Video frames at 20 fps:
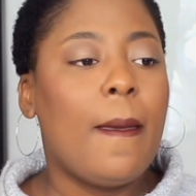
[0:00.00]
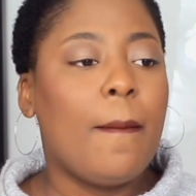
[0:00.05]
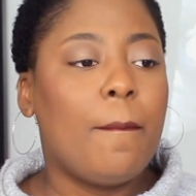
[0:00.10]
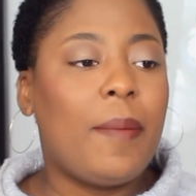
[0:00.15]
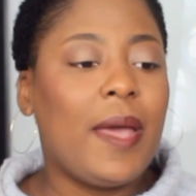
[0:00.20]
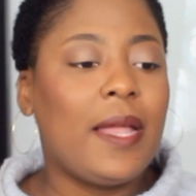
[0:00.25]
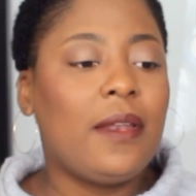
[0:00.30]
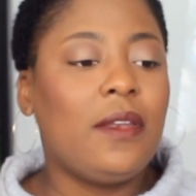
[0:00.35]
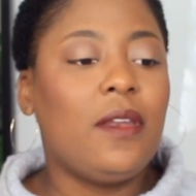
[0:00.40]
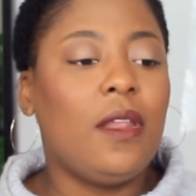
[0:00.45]

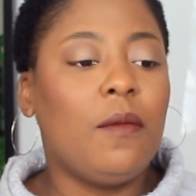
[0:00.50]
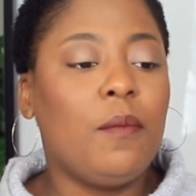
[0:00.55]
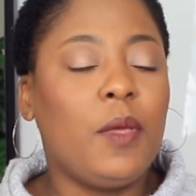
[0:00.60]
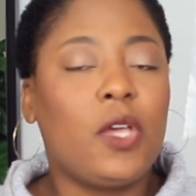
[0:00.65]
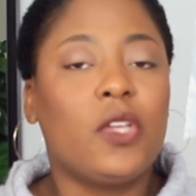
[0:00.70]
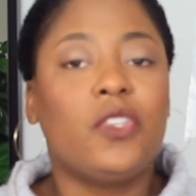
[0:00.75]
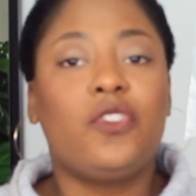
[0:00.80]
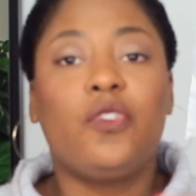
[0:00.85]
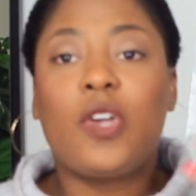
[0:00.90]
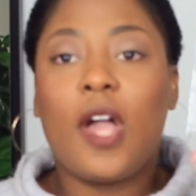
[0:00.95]
but
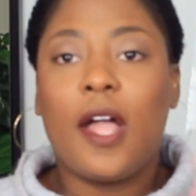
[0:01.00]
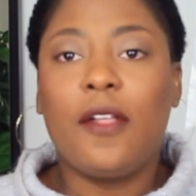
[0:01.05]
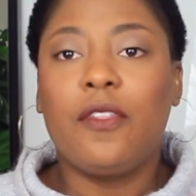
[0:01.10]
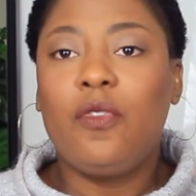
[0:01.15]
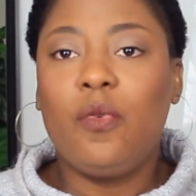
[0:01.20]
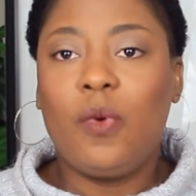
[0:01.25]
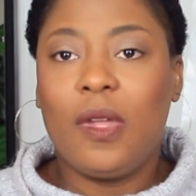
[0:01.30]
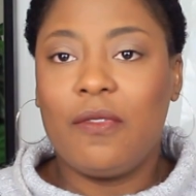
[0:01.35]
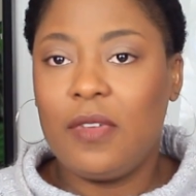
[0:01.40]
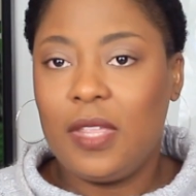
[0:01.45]
because you can't
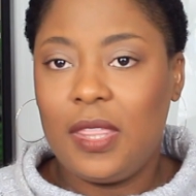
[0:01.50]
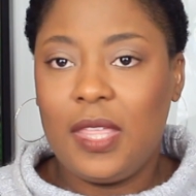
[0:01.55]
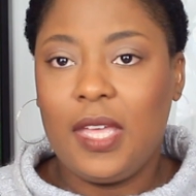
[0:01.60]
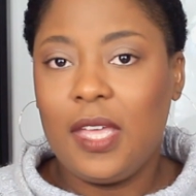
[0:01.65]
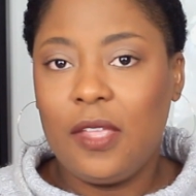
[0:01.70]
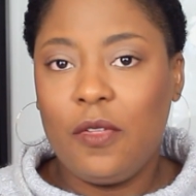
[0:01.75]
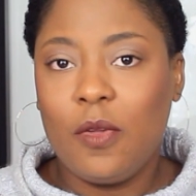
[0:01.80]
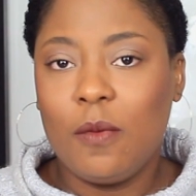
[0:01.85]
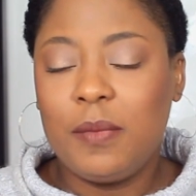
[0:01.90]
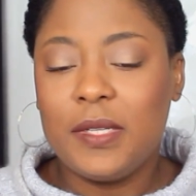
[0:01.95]
do everything
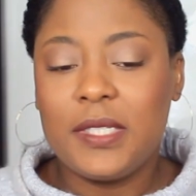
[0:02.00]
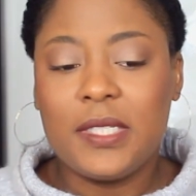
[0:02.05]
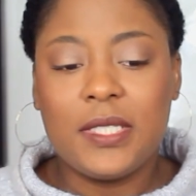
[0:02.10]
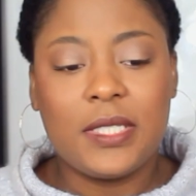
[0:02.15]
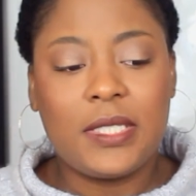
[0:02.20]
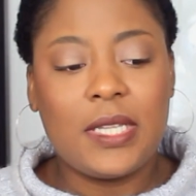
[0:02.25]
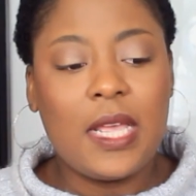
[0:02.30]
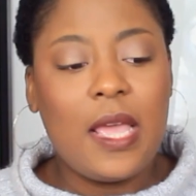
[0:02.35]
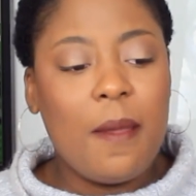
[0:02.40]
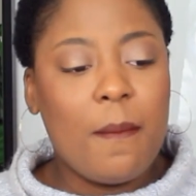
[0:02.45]
in your
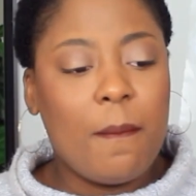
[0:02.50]
business,